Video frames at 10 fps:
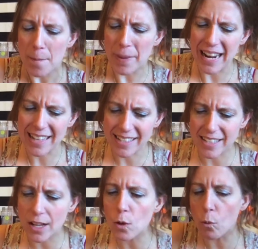but it's
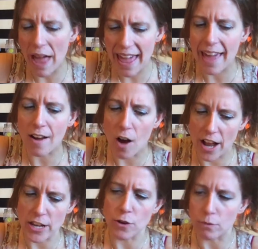still weighing
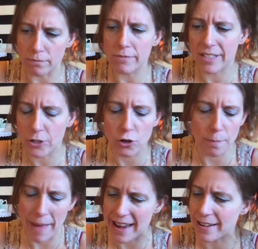on you
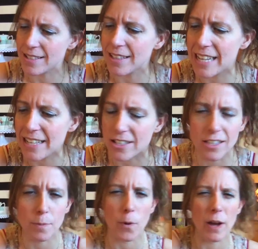tremendously to
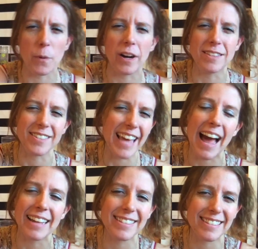the point where
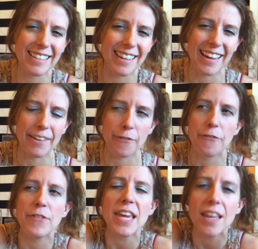it
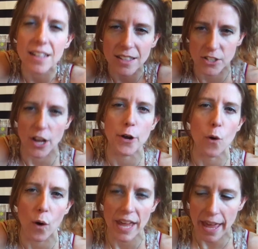feels
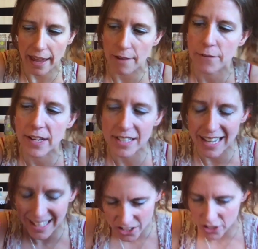annoying. It feels
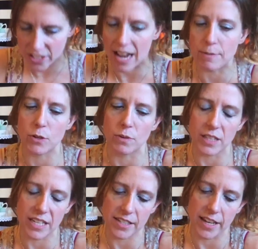like it's just time to
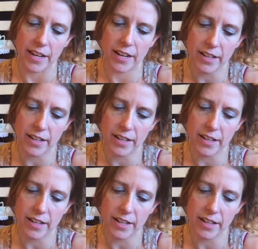release it.